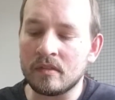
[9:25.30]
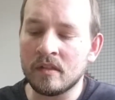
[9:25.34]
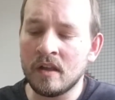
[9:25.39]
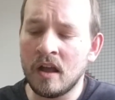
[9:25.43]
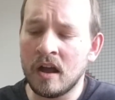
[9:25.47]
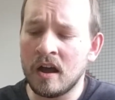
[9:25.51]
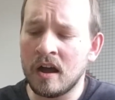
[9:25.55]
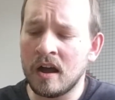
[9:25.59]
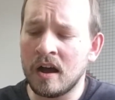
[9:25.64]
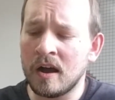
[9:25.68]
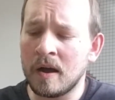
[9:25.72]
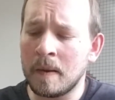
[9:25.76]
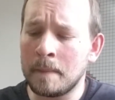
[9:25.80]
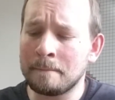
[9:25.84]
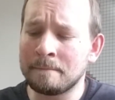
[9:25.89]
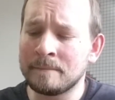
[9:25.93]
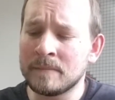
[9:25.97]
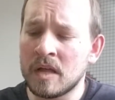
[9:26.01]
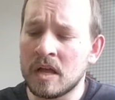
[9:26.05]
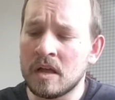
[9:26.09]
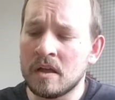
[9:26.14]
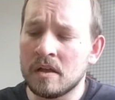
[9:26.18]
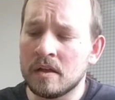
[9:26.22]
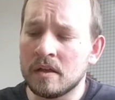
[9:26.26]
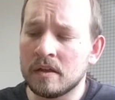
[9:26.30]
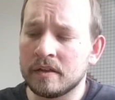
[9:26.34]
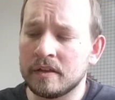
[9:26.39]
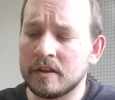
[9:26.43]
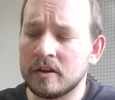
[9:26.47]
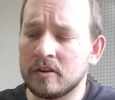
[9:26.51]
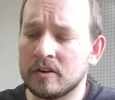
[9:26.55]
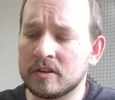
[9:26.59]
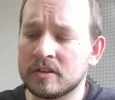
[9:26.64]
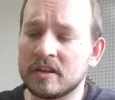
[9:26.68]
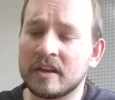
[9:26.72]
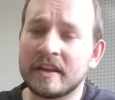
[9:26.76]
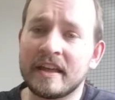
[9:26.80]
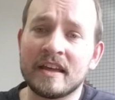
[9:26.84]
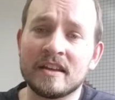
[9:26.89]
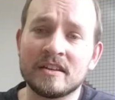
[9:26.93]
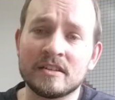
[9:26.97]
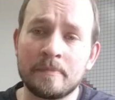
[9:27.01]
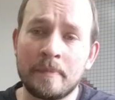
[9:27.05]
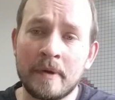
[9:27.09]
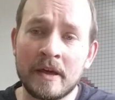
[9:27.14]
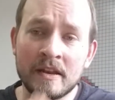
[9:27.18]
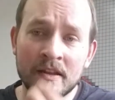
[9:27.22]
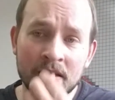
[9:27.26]
Again,
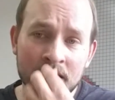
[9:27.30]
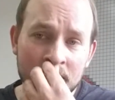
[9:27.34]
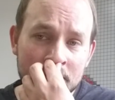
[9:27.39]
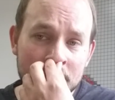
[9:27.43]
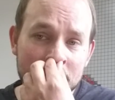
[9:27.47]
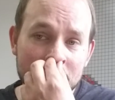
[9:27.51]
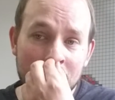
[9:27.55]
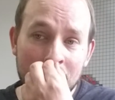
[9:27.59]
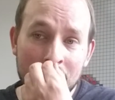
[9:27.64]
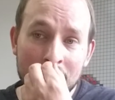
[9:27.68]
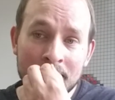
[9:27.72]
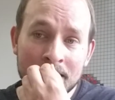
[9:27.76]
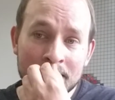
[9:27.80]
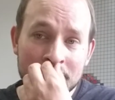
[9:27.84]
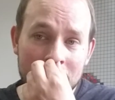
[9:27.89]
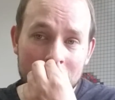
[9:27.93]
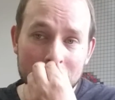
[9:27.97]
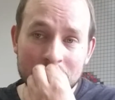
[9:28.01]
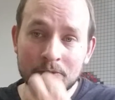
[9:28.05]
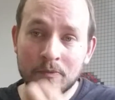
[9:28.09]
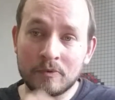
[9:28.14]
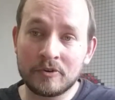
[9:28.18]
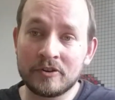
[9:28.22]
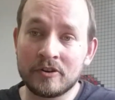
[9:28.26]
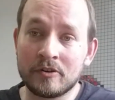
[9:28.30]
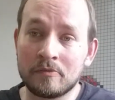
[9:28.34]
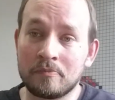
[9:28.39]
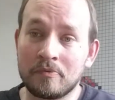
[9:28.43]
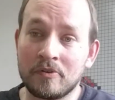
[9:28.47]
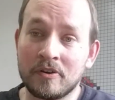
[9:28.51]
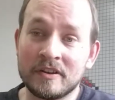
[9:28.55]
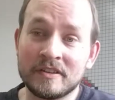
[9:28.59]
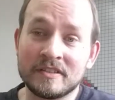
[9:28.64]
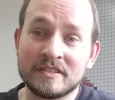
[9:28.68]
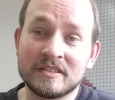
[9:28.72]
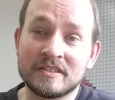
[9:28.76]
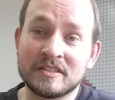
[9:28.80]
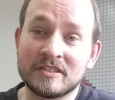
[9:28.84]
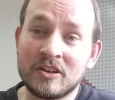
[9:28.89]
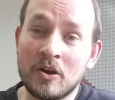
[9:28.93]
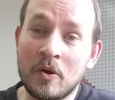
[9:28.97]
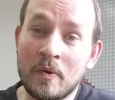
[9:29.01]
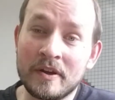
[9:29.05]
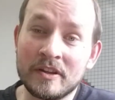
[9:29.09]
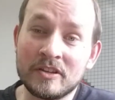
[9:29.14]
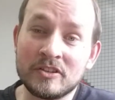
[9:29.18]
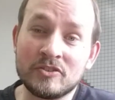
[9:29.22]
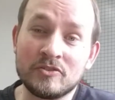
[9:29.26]
depending on size, that's where your price is
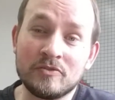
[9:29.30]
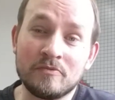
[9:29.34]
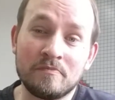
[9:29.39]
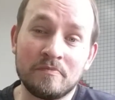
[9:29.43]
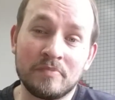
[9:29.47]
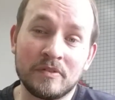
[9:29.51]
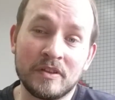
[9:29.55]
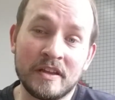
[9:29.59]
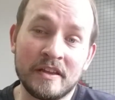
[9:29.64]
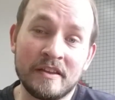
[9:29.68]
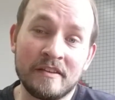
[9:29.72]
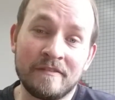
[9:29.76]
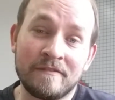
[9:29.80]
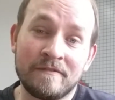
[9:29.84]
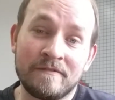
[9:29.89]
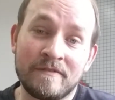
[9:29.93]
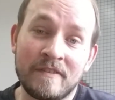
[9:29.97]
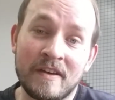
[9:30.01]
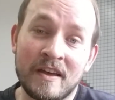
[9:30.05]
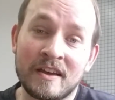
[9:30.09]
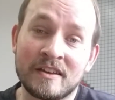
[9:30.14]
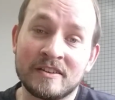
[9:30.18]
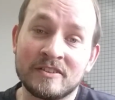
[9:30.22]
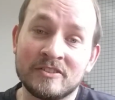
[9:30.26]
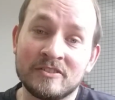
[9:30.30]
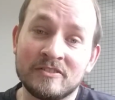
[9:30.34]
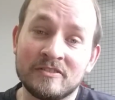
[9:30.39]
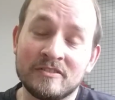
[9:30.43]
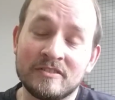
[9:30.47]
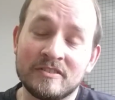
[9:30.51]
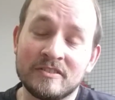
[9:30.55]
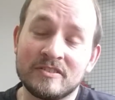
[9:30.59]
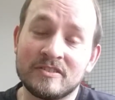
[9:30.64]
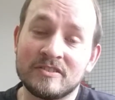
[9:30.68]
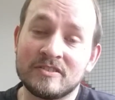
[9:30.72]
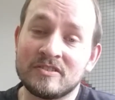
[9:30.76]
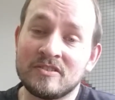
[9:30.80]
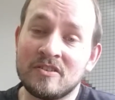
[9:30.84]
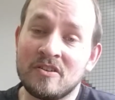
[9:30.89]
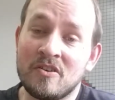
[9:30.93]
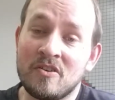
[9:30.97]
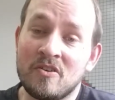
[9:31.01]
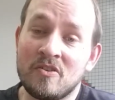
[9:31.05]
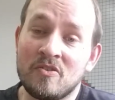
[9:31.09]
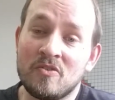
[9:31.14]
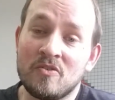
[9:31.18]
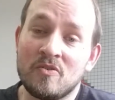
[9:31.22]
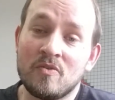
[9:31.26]
going to play a factor.
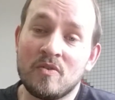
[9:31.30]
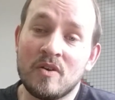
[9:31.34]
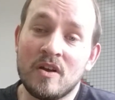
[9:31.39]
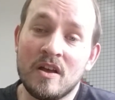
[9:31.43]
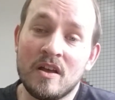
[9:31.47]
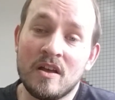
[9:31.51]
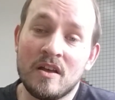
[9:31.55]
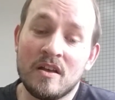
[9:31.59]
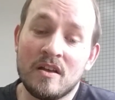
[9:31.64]
So,